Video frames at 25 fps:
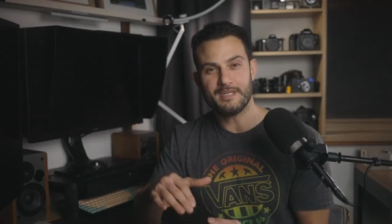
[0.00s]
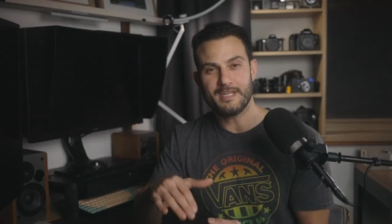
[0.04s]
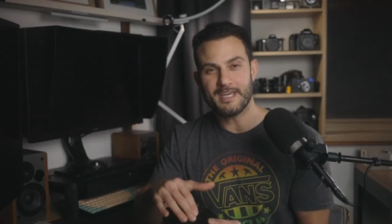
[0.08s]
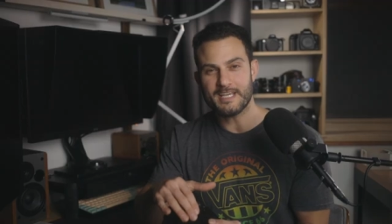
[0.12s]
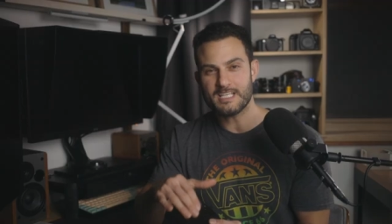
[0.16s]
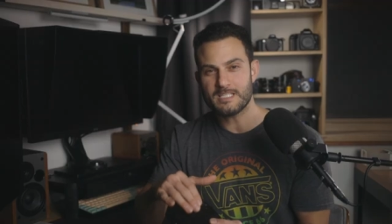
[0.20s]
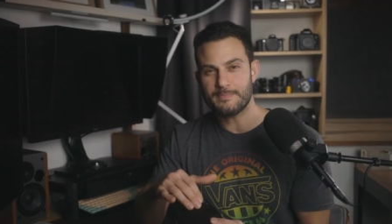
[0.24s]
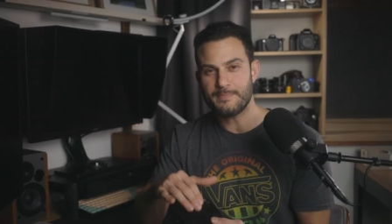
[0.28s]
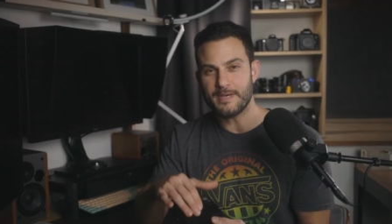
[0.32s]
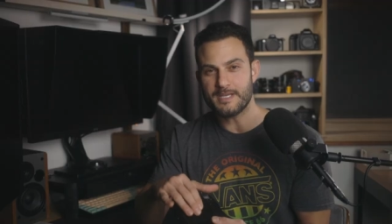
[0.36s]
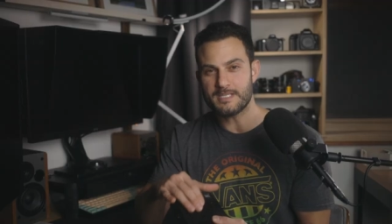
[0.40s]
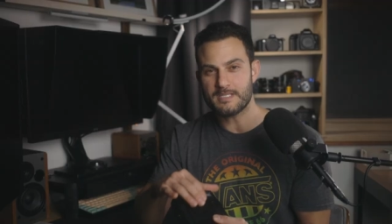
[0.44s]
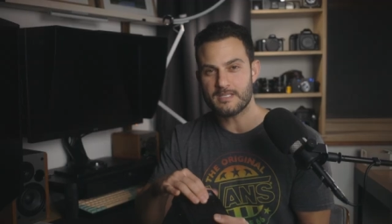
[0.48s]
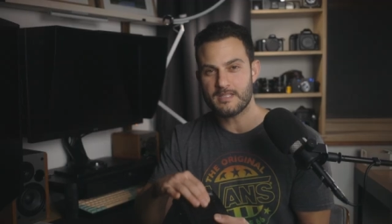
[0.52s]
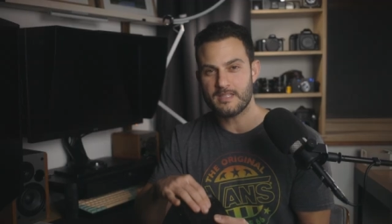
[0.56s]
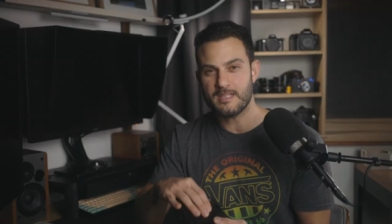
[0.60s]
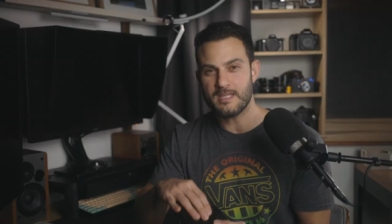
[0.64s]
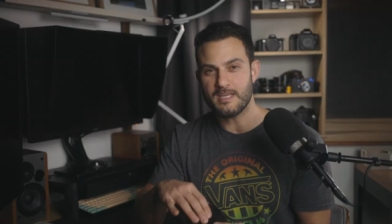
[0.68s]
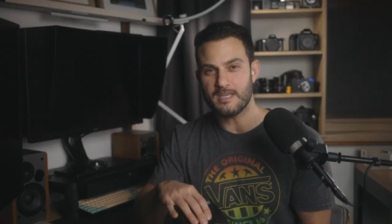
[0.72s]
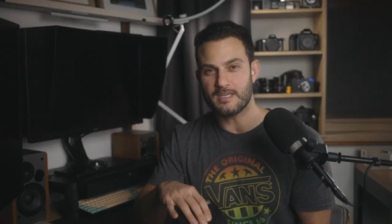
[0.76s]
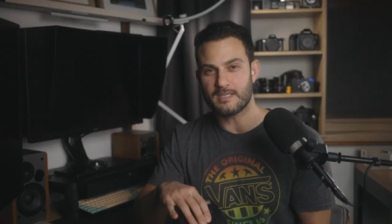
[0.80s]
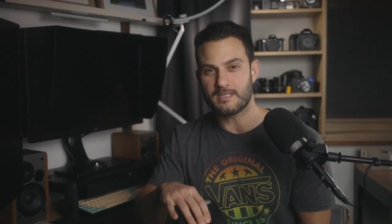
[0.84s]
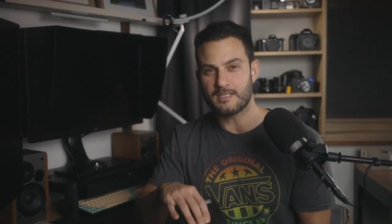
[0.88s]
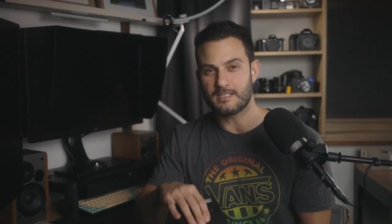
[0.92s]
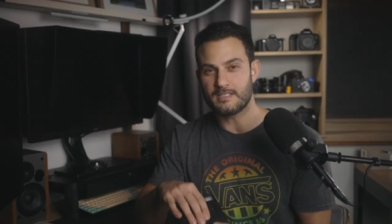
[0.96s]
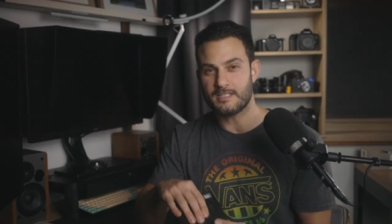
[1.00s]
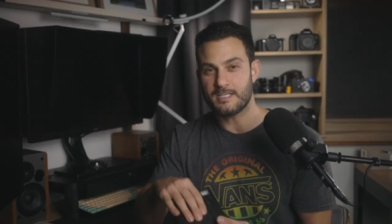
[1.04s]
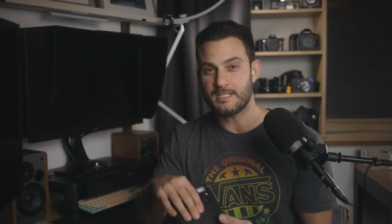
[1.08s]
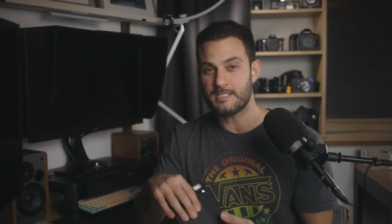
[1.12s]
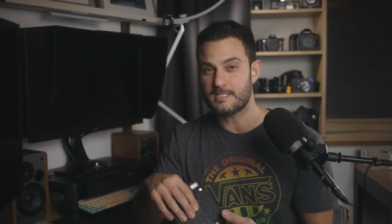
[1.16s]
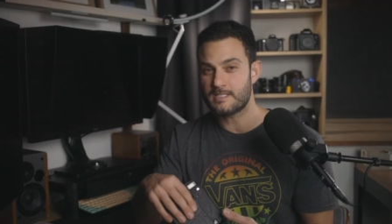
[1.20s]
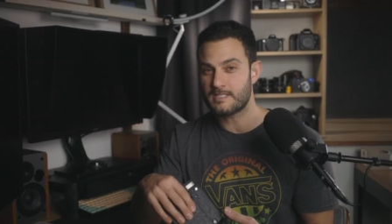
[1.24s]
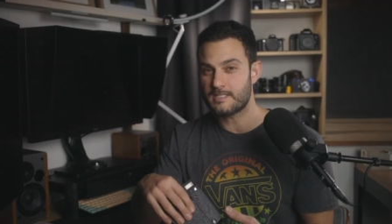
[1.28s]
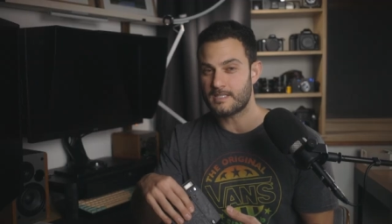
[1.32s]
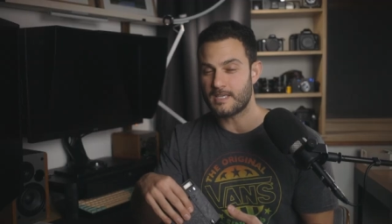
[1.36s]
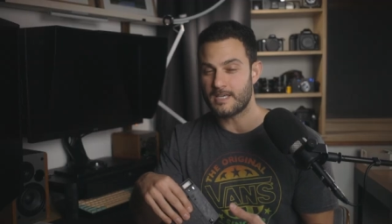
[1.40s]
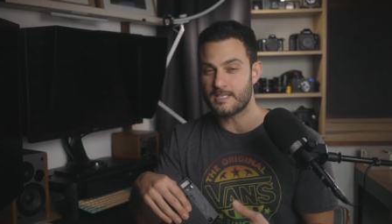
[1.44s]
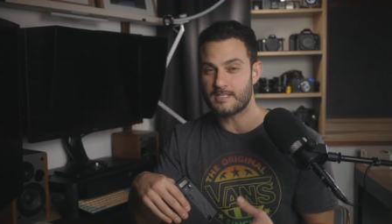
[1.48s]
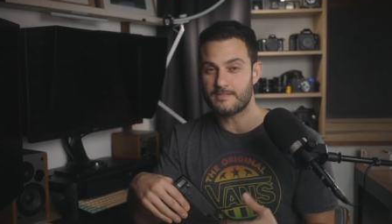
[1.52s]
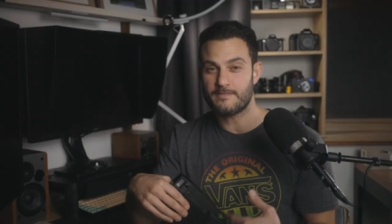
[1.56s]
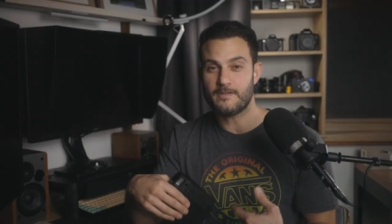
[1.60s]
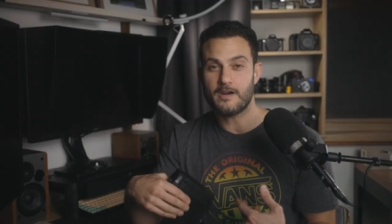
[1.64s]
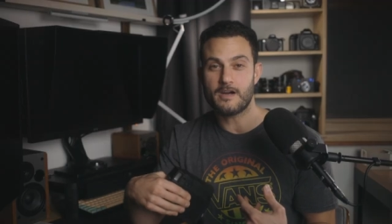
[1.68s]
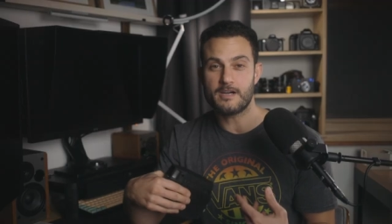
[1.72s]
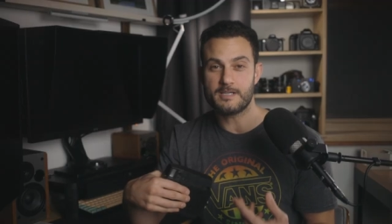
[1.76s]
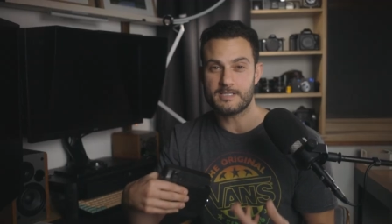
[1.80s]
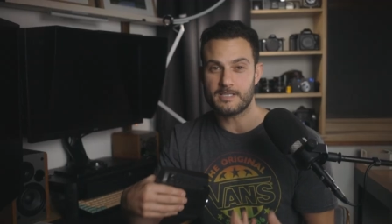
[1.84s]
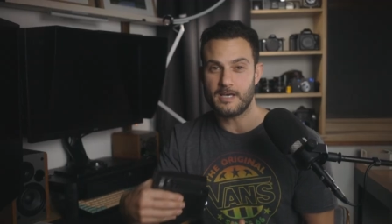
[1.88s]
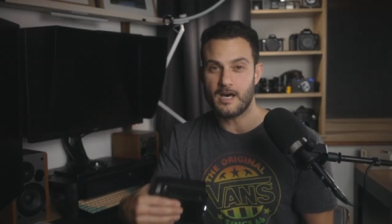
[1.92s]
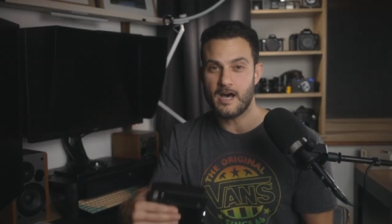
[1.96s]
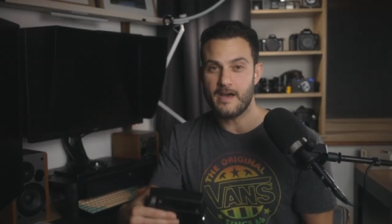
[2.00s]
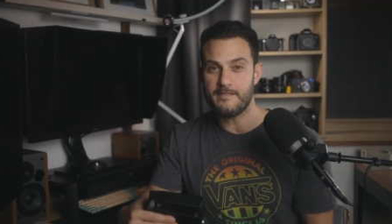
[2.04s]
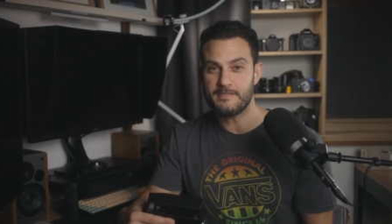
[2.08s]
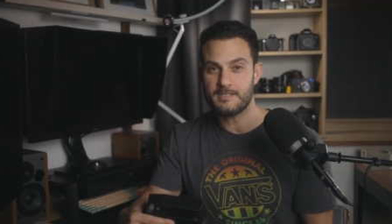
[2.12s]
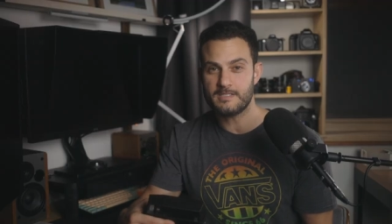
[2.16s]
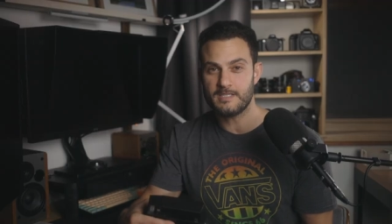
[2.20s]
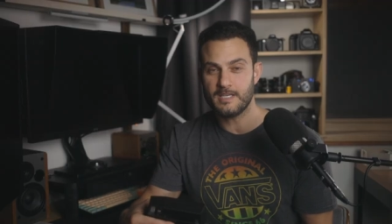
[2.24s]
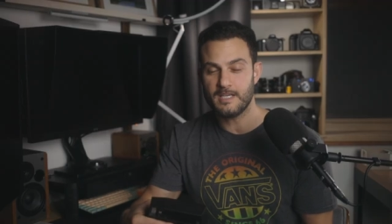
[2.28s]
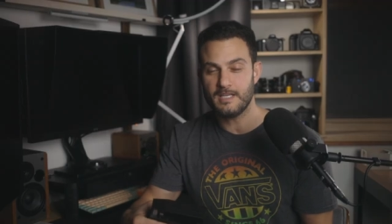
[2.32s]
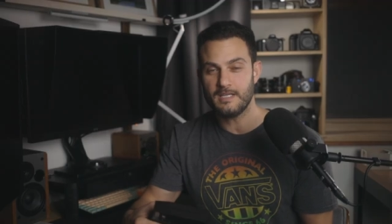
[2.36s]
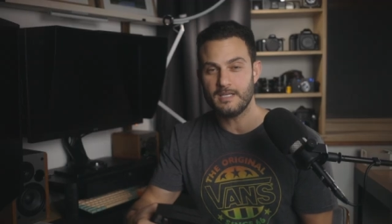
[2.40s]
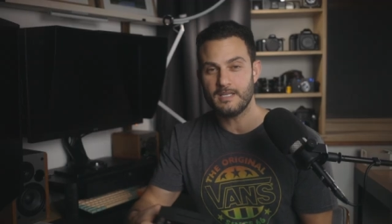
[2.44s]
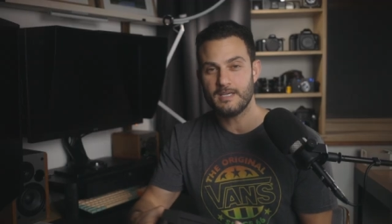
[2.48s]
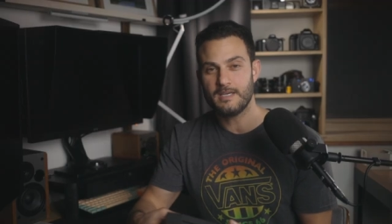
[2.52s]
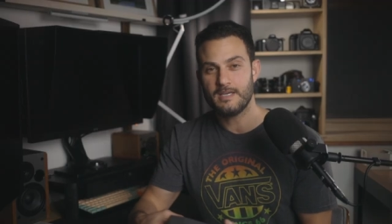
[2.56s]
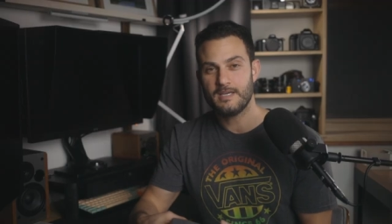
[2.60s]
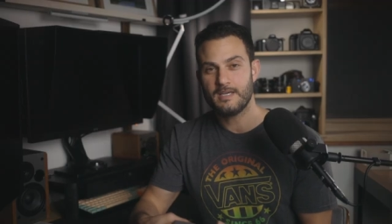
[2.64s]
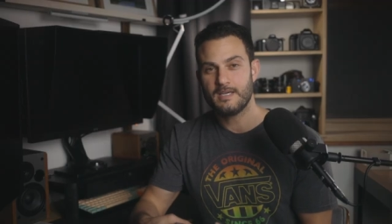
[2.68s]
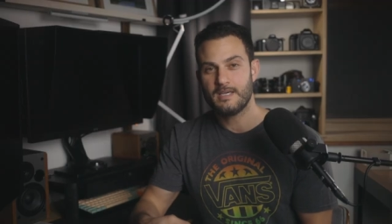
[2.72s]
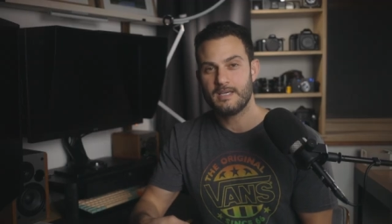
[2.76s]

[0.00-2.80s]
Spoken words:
the next best thing, at least as far as I've seen,